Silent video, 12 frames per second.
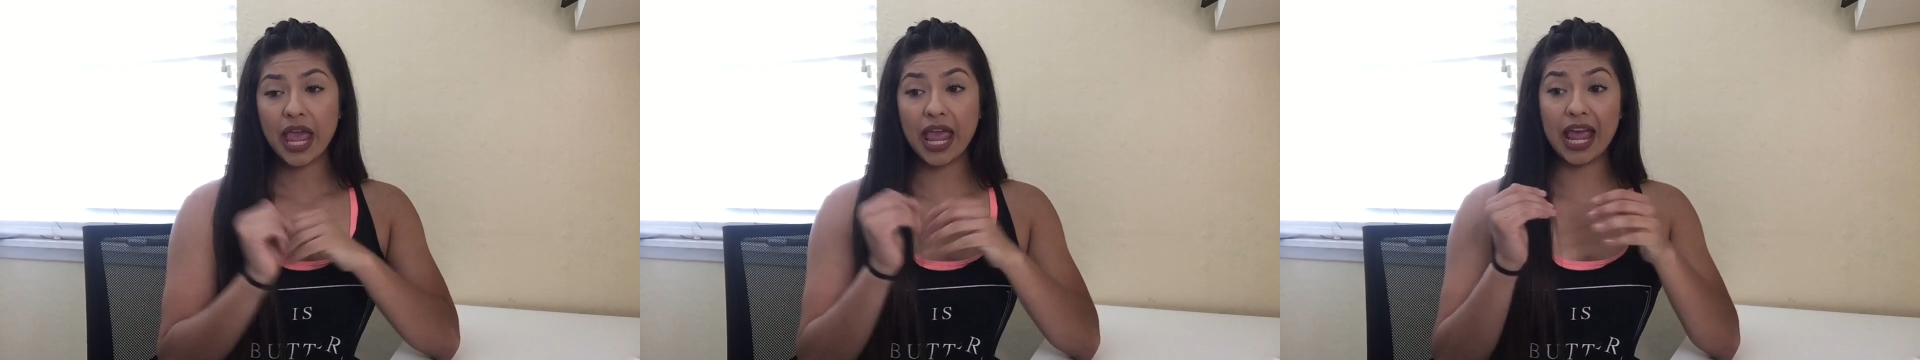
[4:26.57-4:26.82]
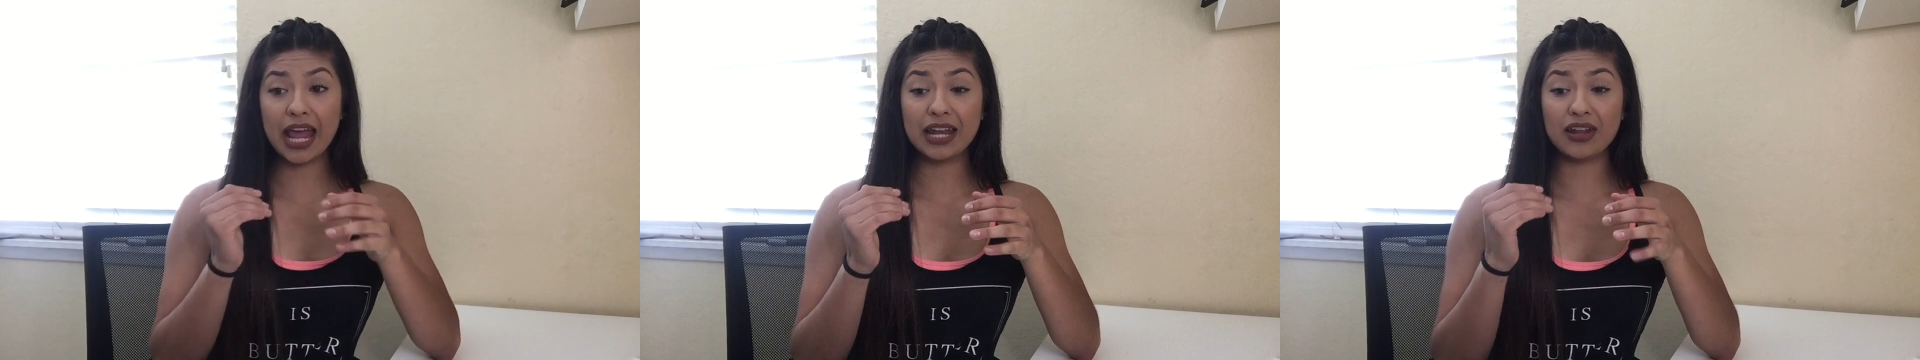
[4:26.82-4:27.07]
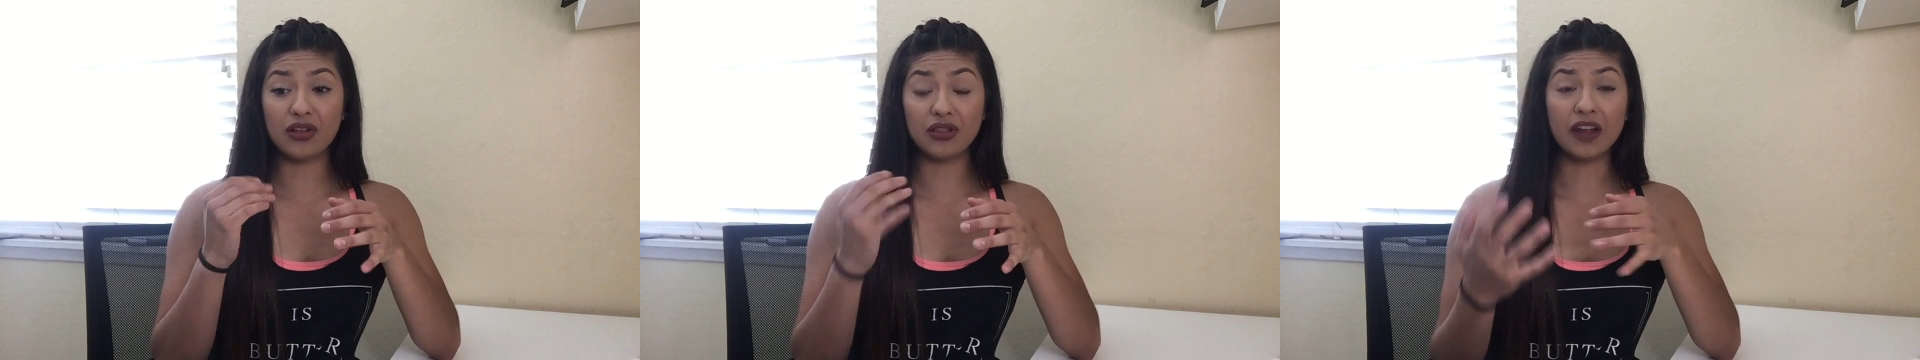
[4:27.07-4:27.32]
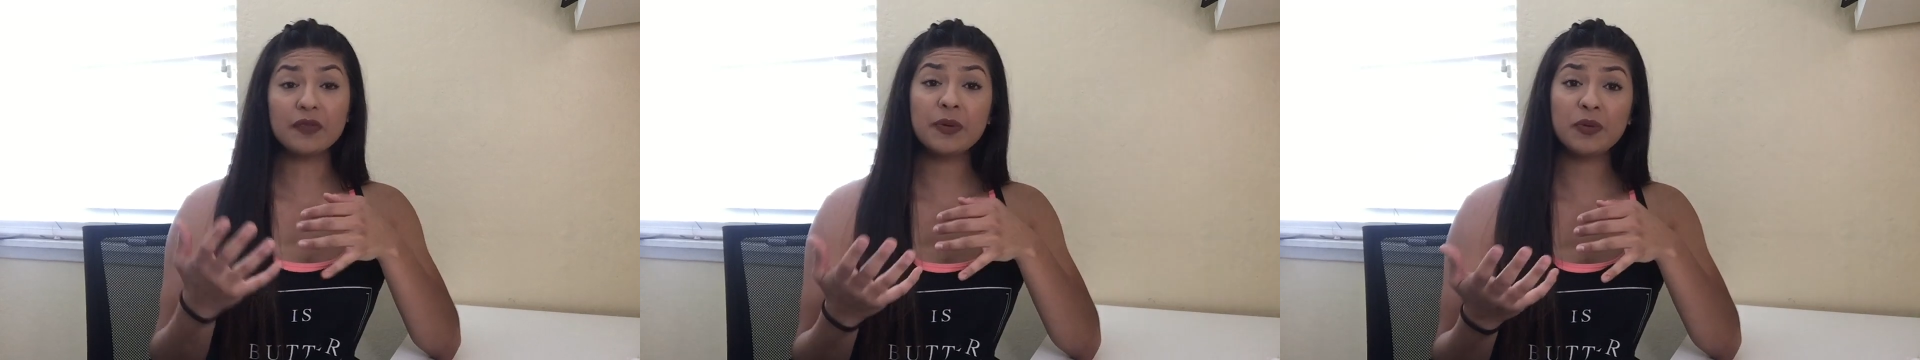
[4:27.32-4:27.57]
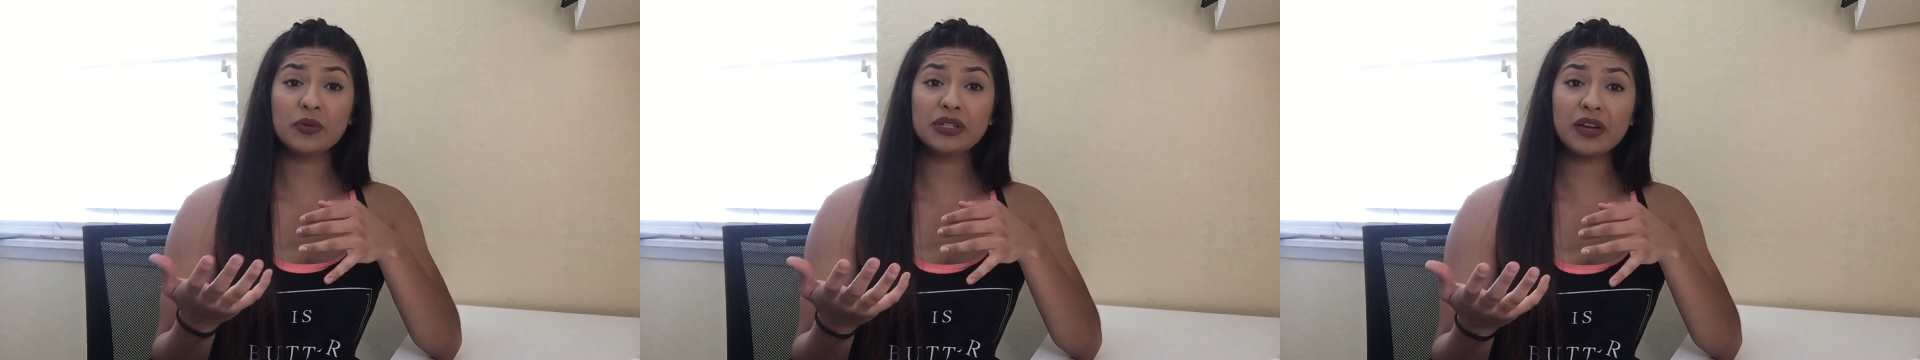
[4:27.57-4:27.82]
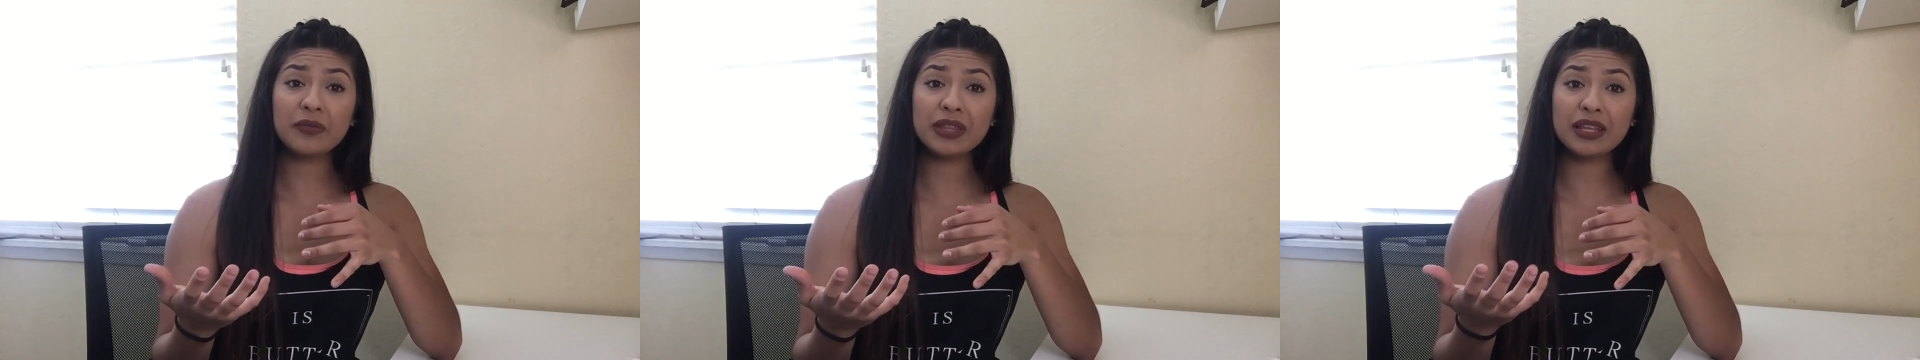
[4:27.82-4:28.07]
And a lot of people would
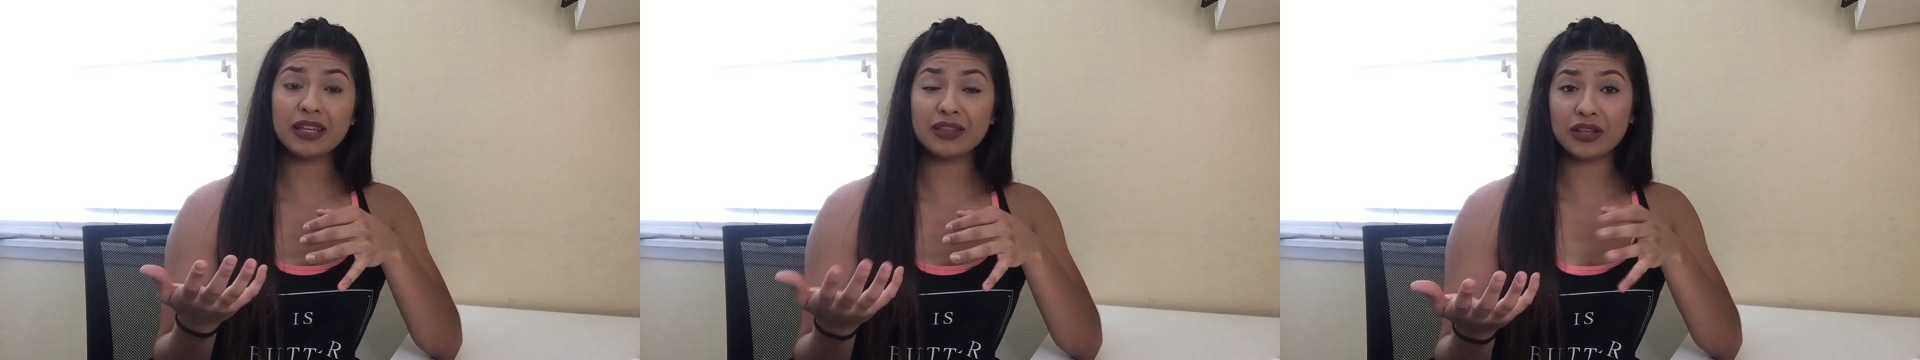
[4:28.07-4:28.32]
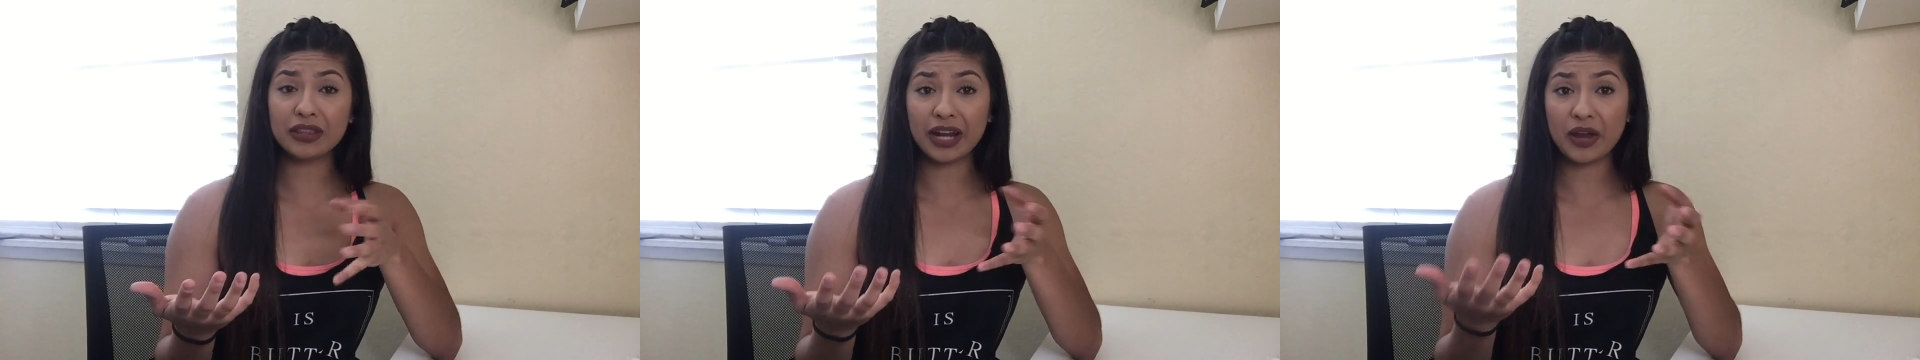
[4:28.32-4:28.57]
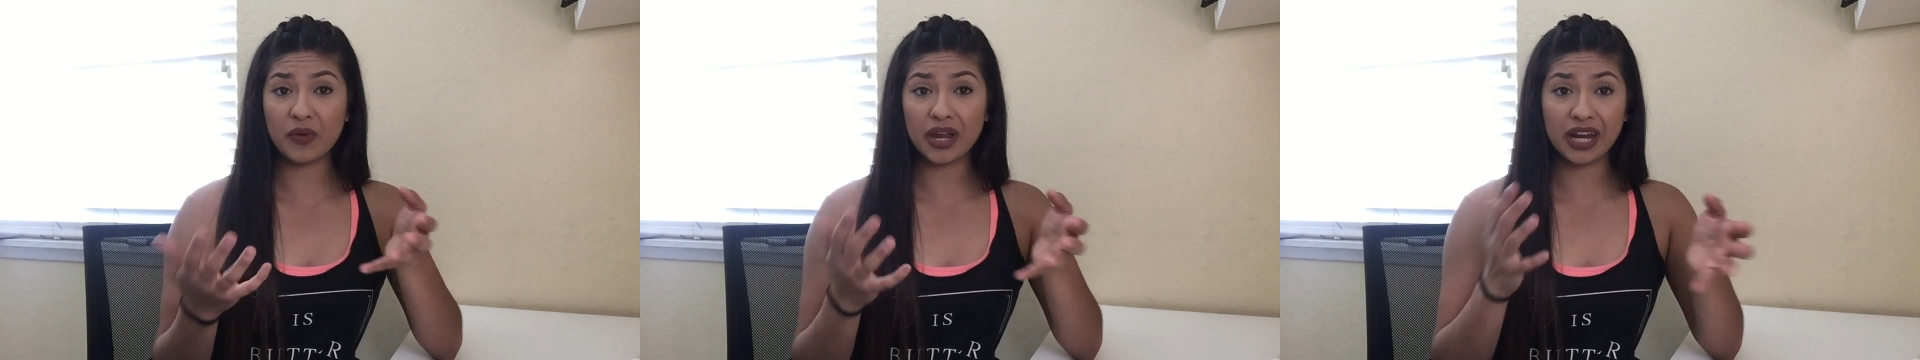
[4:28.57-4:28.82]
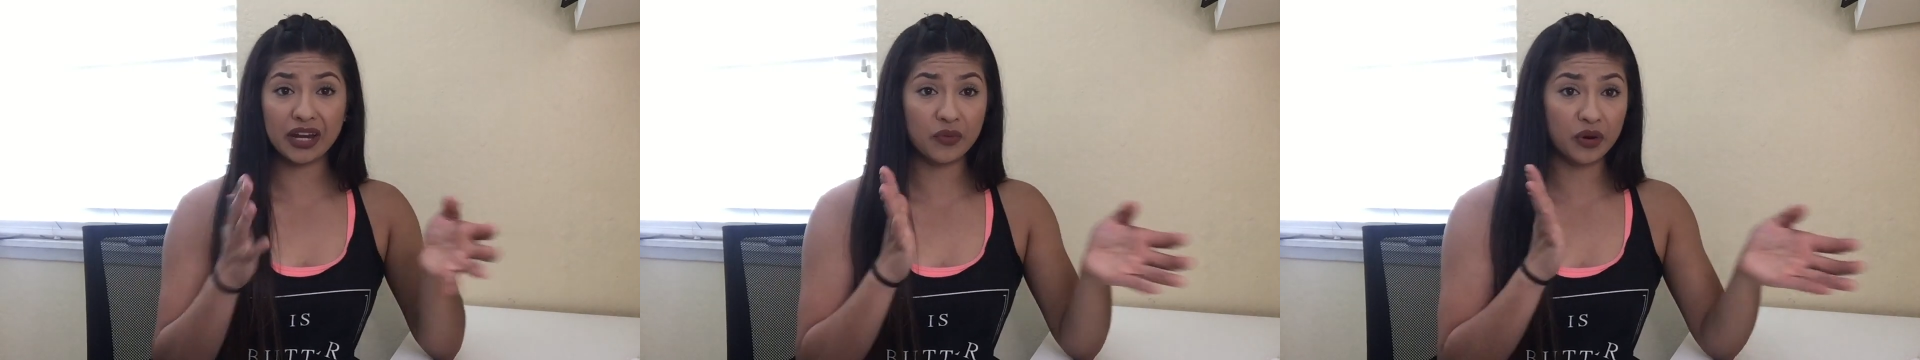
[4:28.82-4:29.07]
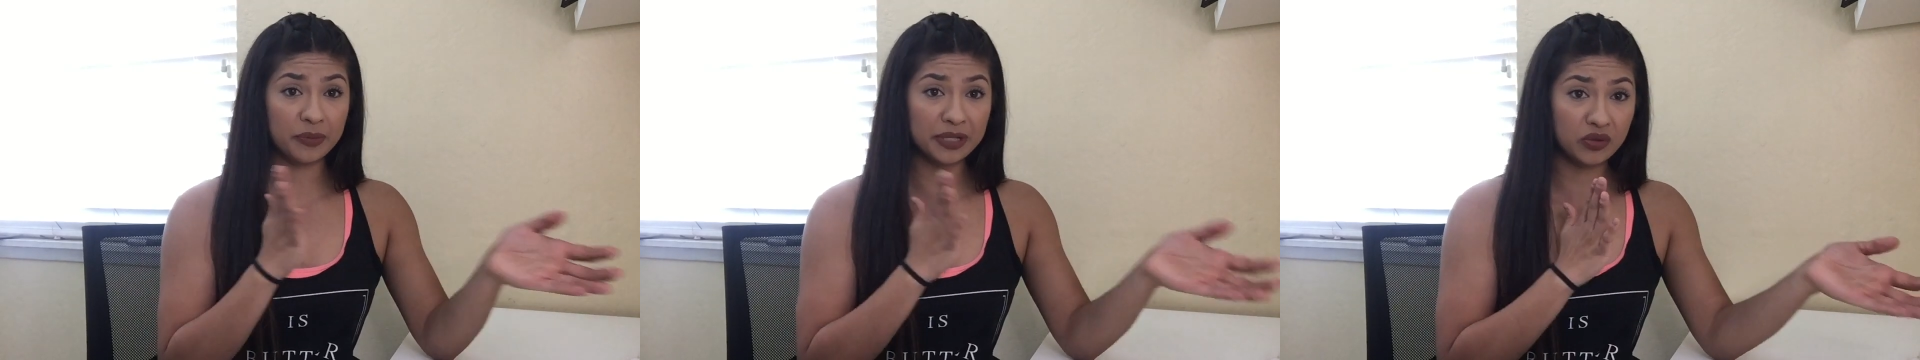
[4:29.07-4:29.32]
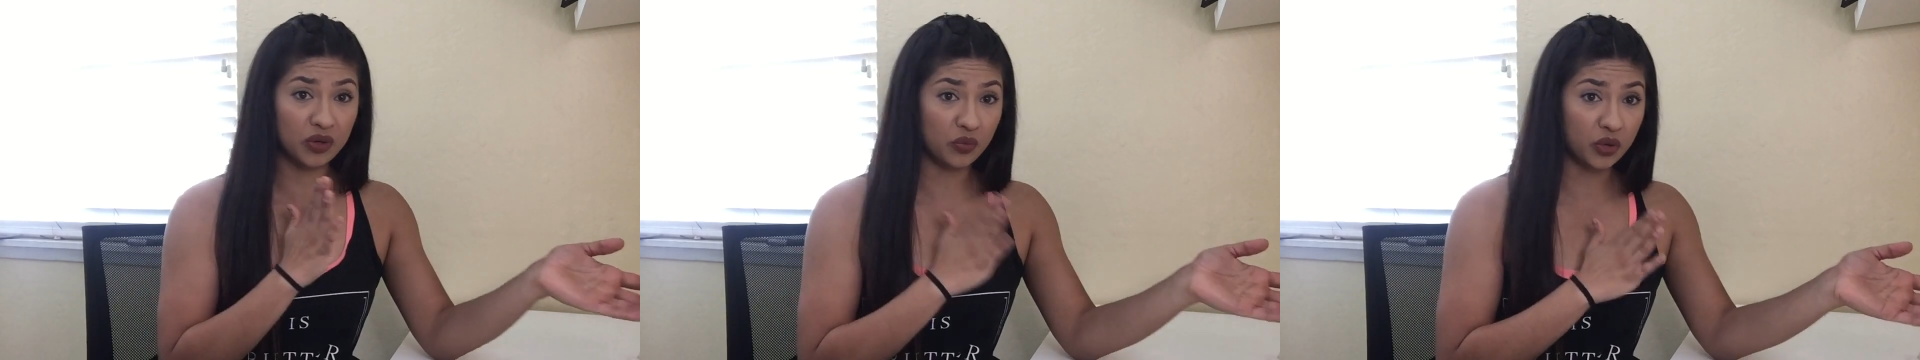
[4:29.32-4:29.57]
tell me that they thought that I weighed anywhere
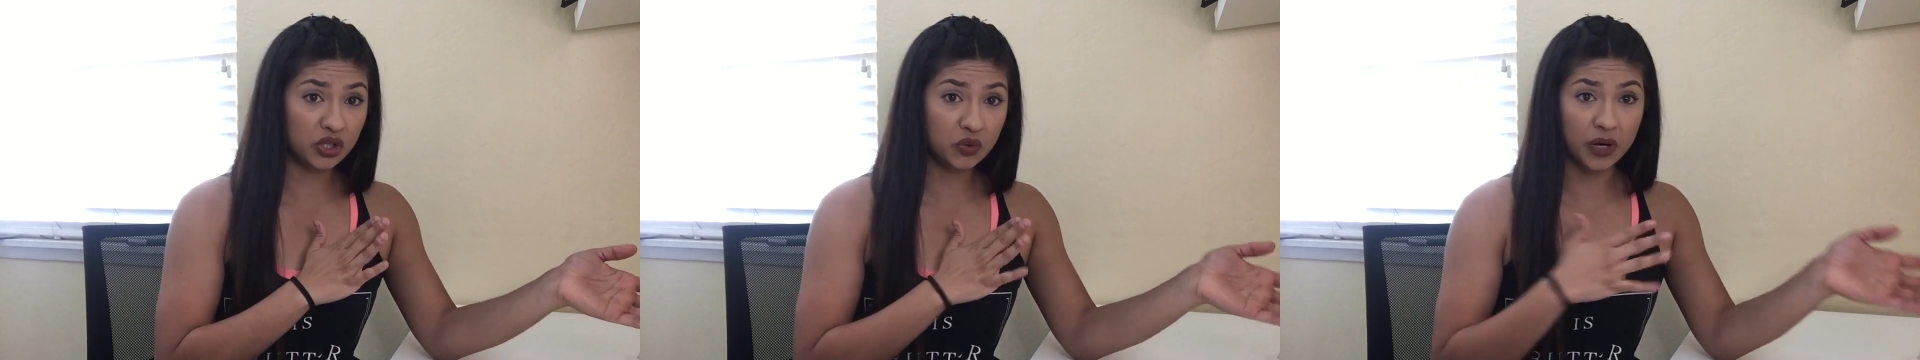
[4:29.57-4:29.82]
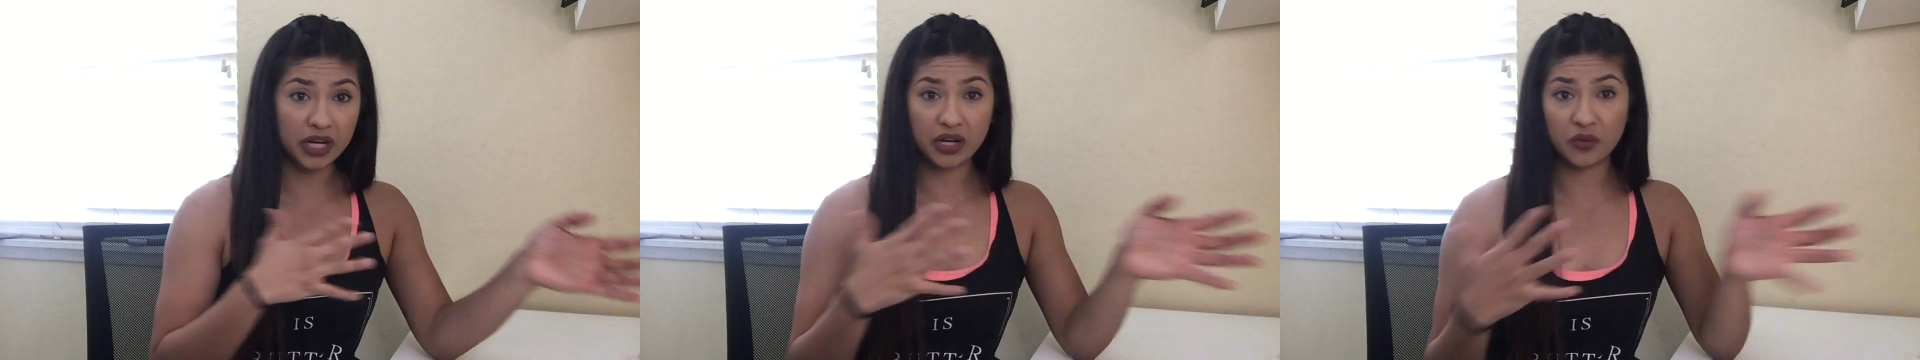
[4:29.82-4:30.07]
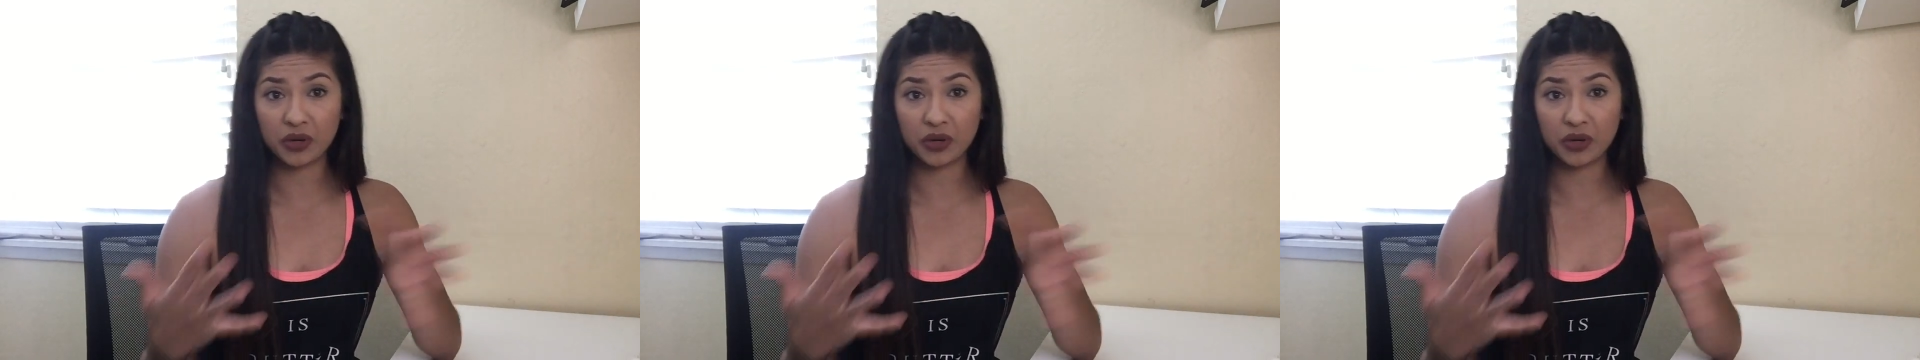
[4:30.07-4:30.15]
between 120 to